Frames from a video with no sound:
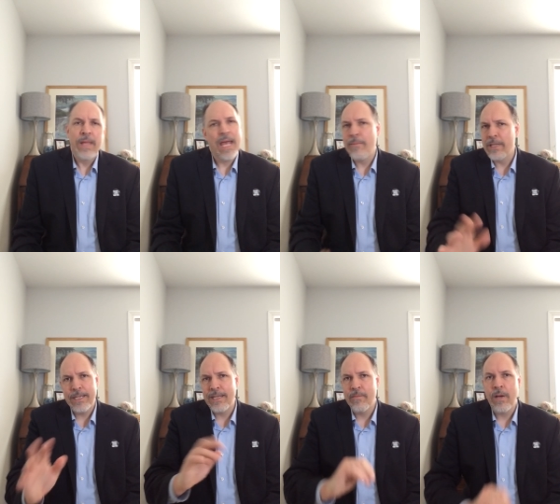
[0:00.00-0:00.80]

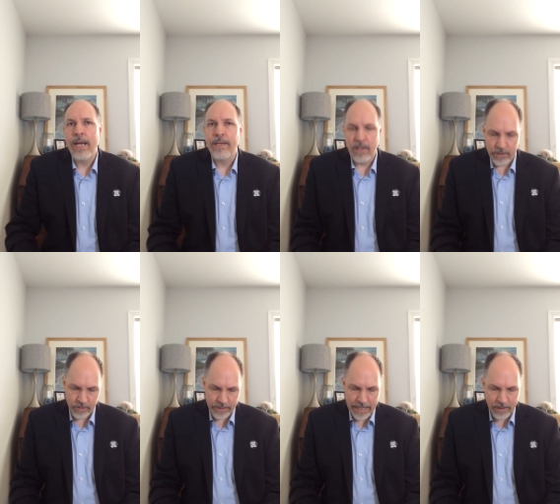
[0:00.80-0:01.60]
Emily didn't mind
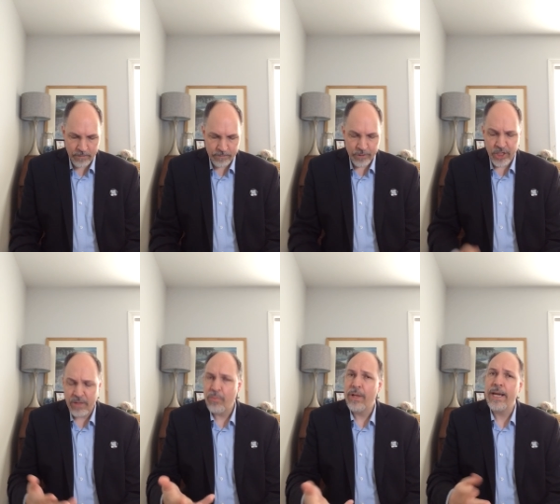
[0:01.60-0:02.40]
hunker down. She
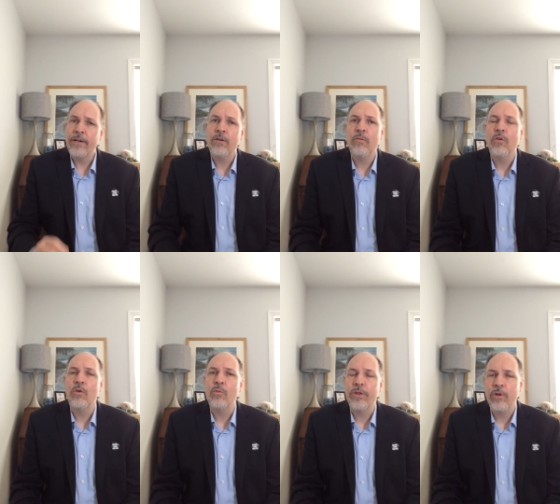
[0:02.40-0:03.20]
could play in her
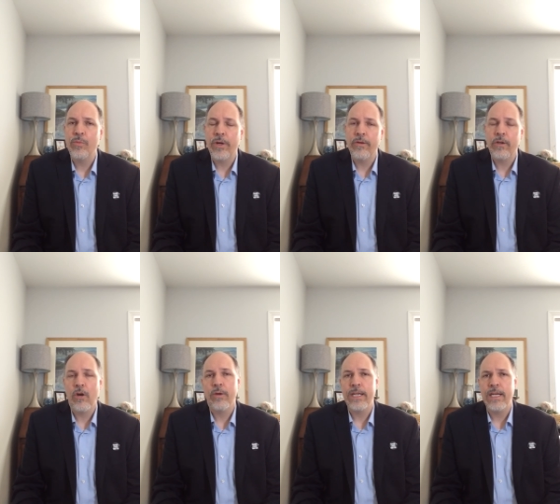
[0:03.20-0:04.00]
room with her brother
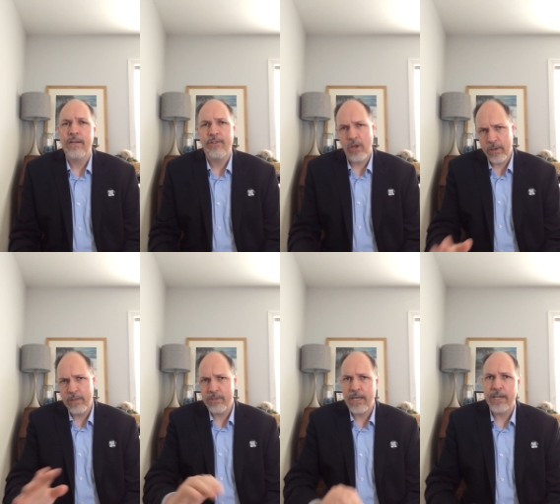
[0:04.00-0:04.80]
Cody, and if
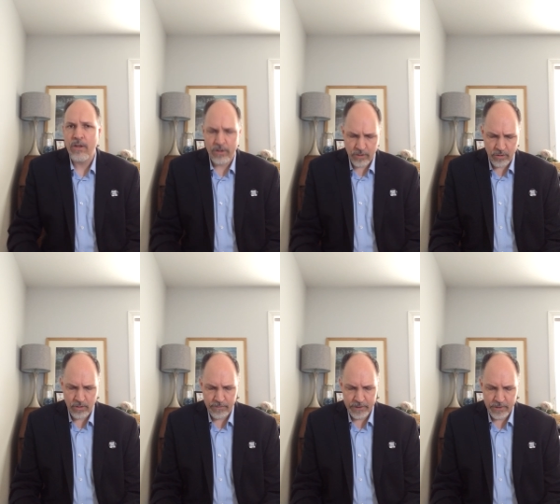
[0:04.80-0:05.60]
Cody was getting on her
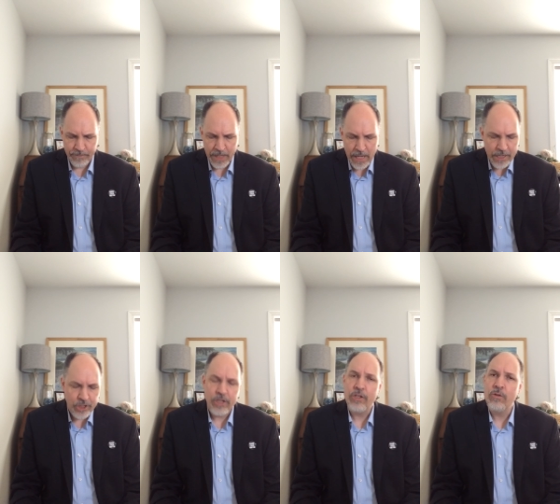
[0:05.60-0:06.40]
nerves,
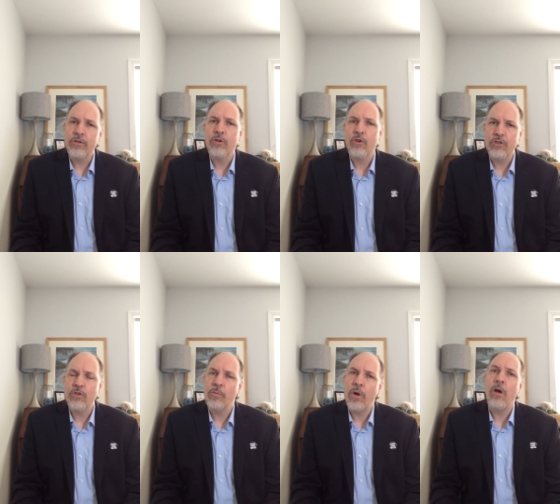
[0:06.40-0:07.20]
she could use her
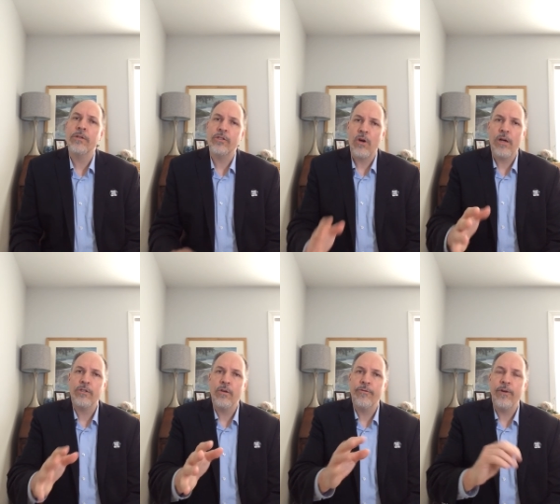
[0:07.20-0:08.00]
crystal ball to talk
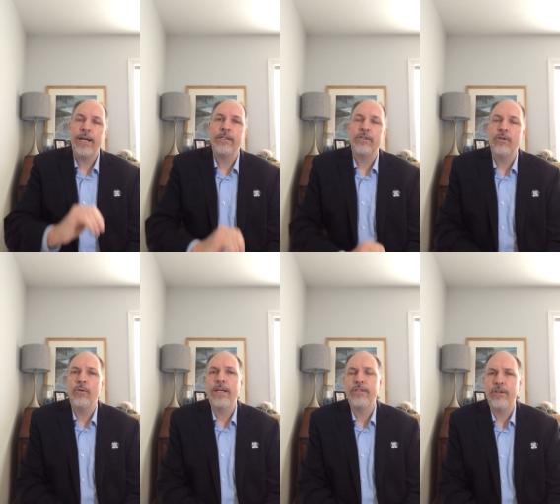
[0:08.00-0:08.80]
to her friends,
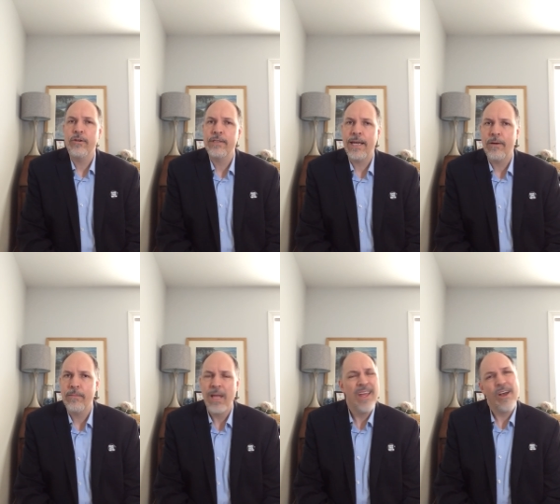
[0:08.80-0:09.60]
who, as it turns
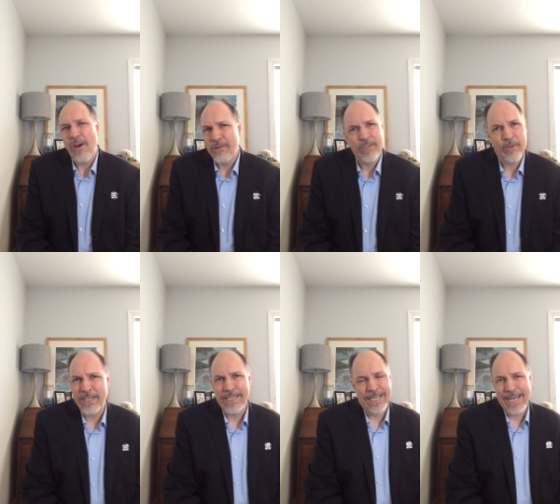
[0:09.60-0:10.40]
out, also
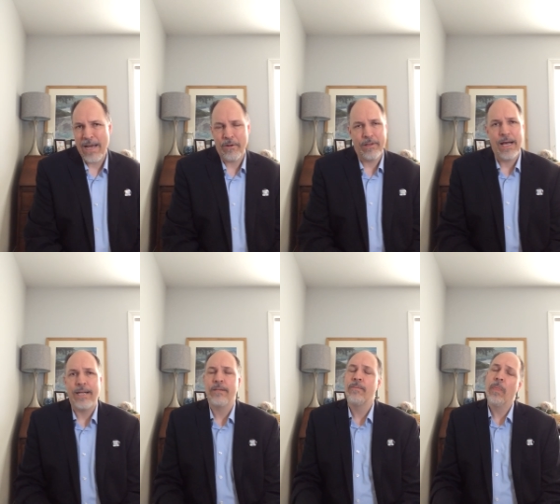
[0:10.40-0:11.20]
didn't get out a
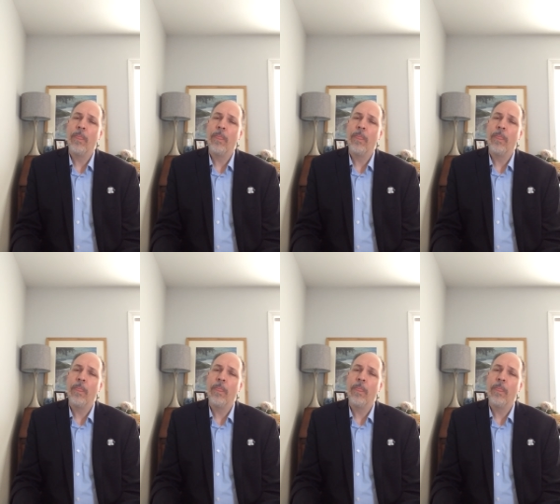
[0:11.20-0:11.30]
lot.